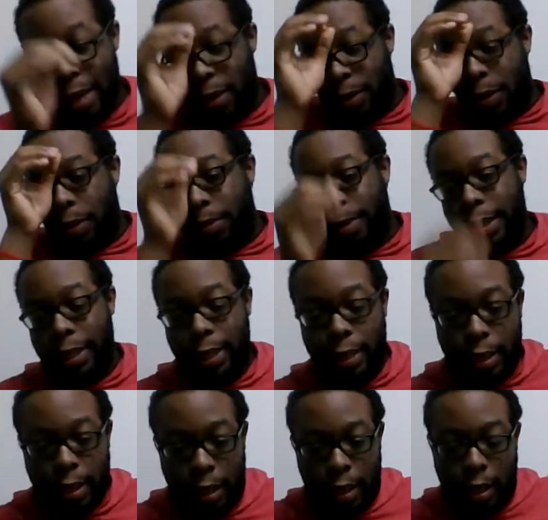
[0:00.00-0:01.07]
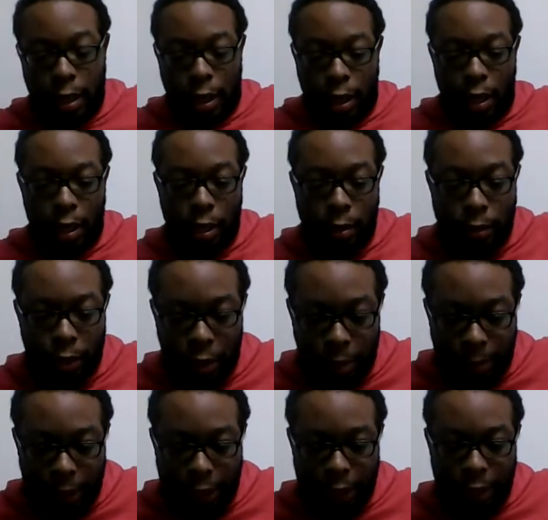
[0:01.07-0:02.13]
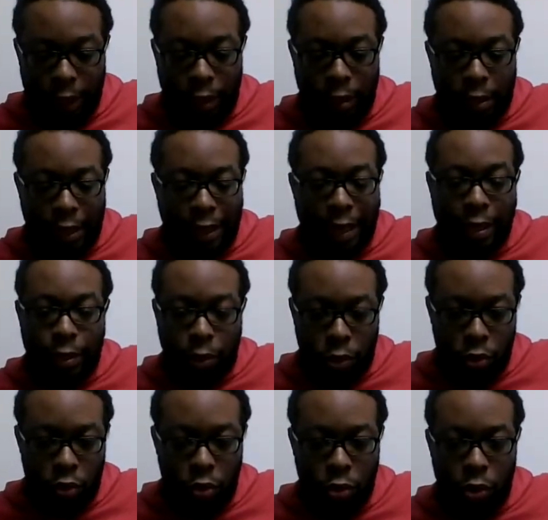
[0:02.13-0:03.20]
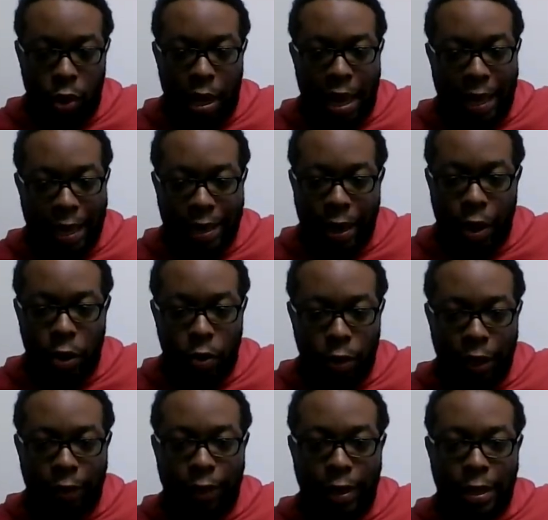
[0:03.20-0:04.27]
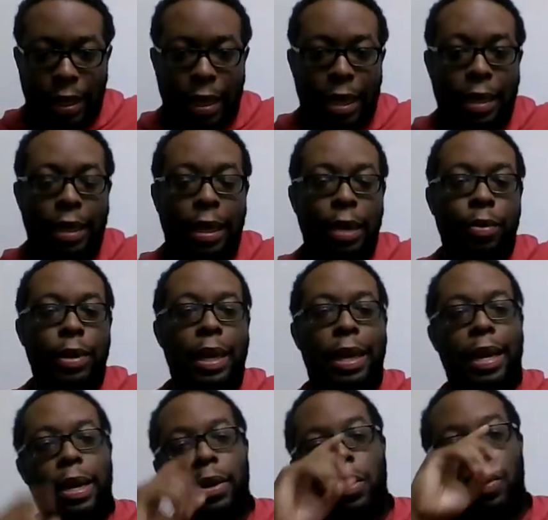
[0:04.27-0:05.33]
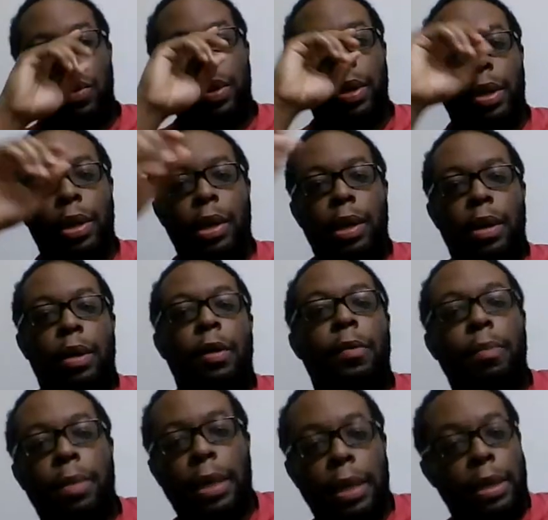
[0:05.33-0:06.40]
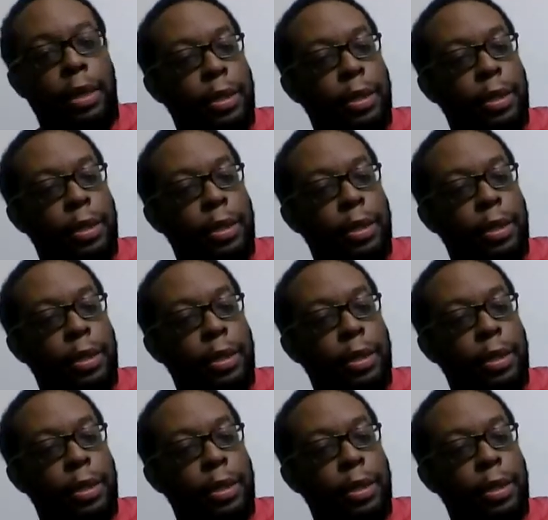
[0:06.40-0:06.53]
don't know, man. So in the Buccaneers, I like Sue. You know, I like their whole defensive line. I like what they got going. But